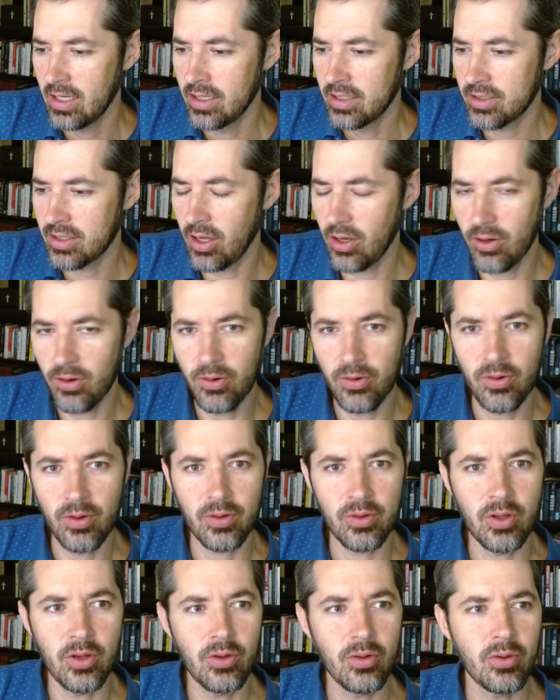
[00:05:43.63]
So,
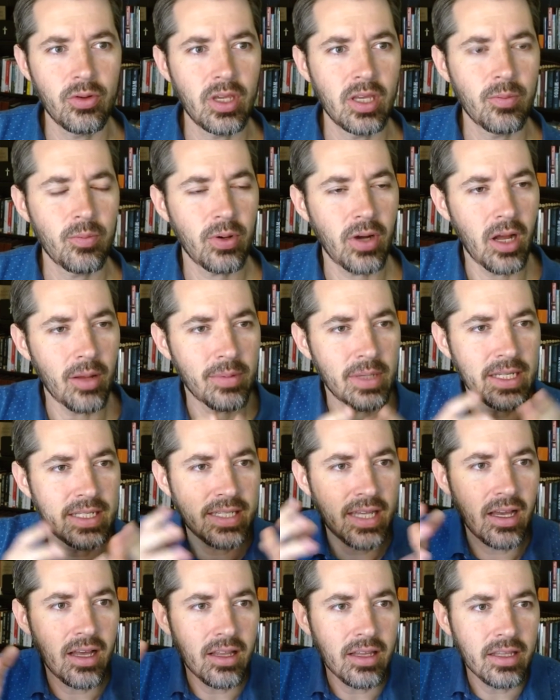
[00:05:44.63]
you can probably
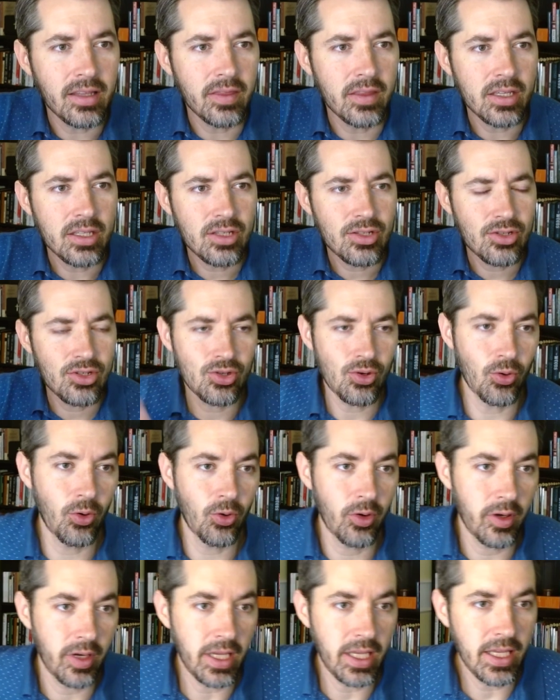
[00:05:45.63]
tell in this
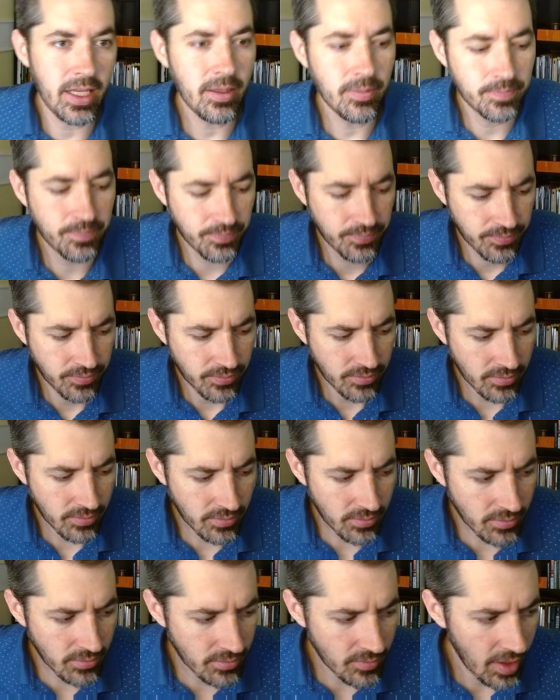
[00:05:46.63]
story
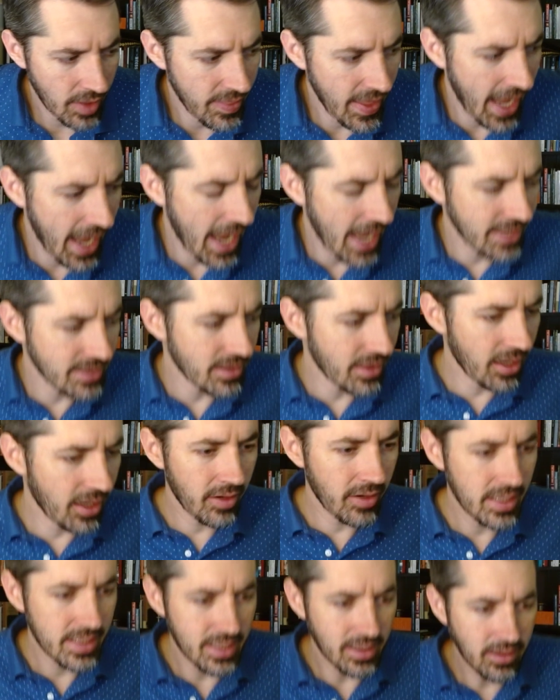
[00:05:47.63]
that
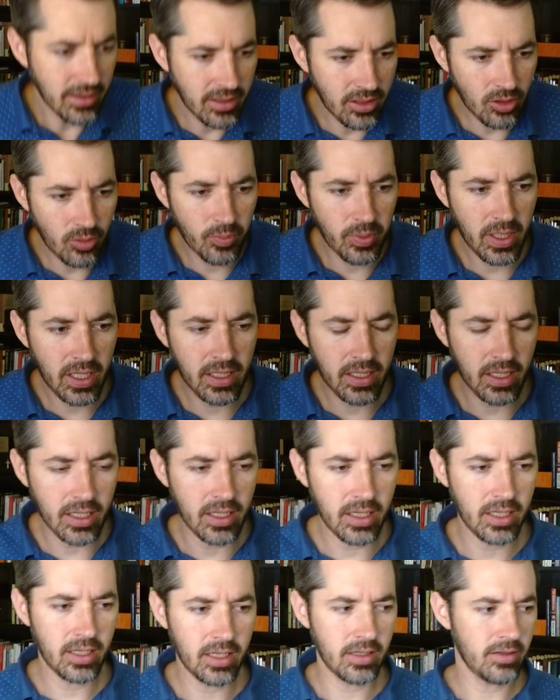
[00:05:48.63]
there is a little bit
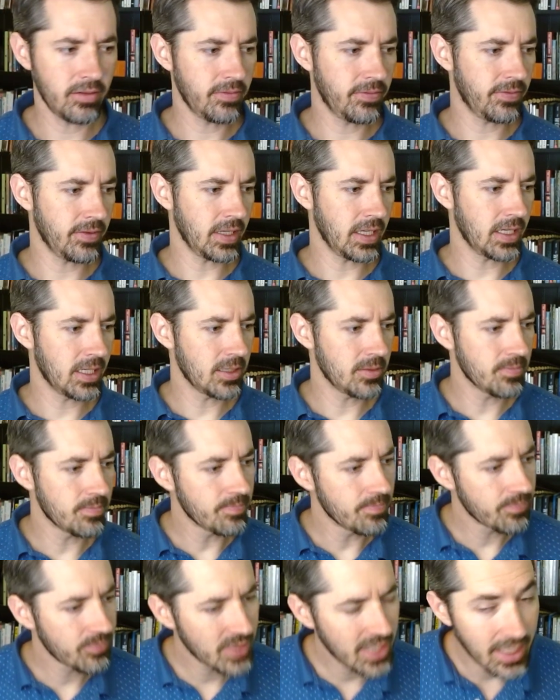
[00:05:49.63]
of
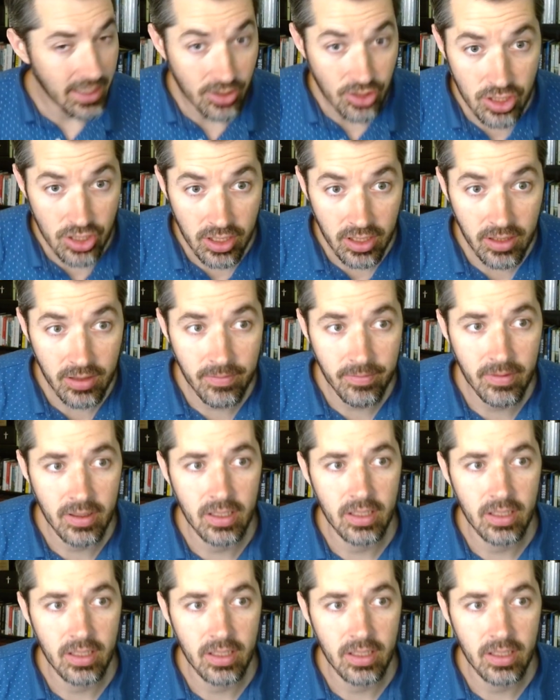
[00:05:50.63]
um, tension,